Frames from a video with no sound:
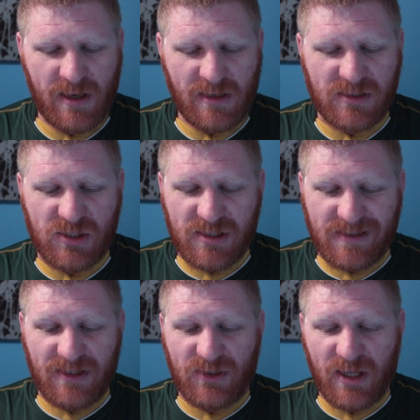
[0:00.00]
So Jesus
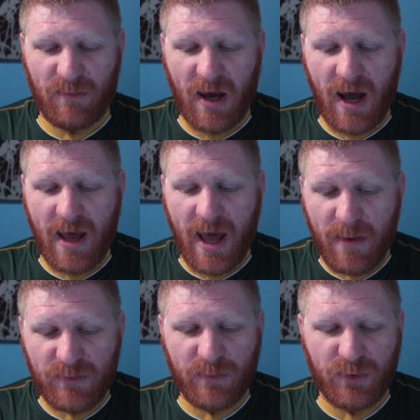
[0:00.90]
said to them, "I
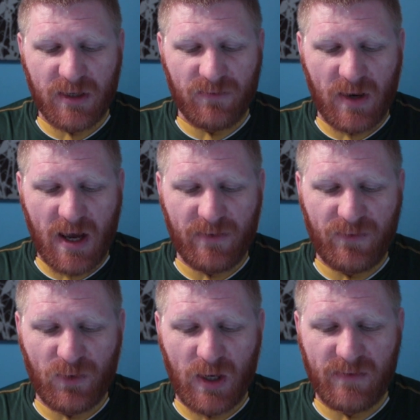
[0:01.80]
am the bread of
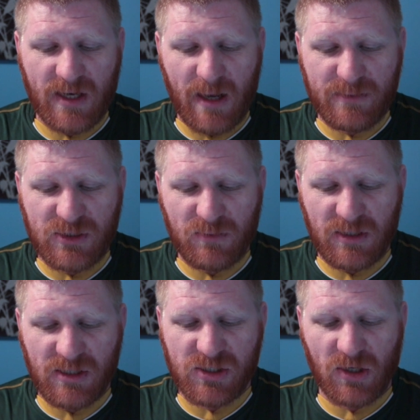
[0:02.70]
life. Whoever comes to
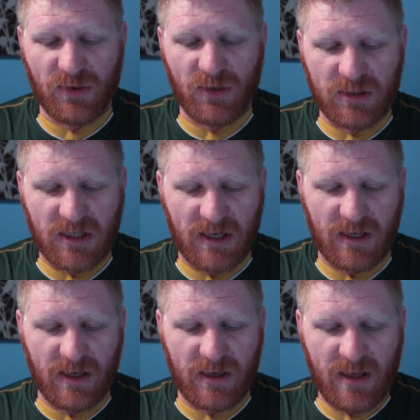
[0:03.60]
me shall not
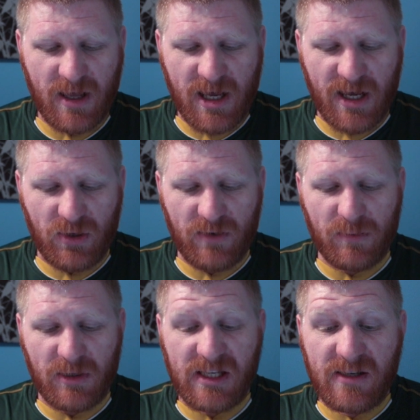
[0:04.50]
hunger, and whoever
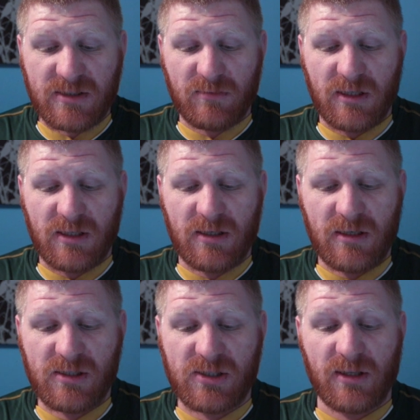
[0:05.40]
believes in me
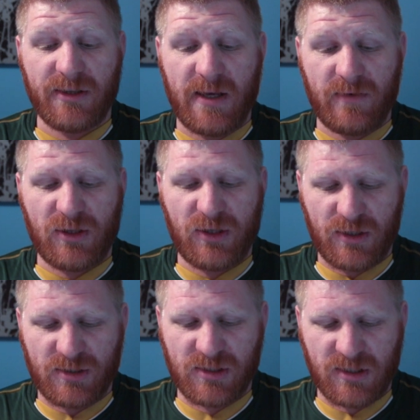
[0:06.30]
shall never
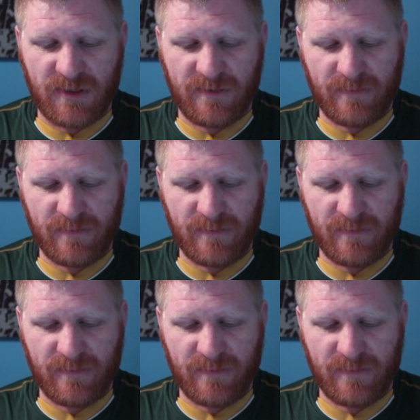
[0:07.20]
thirst."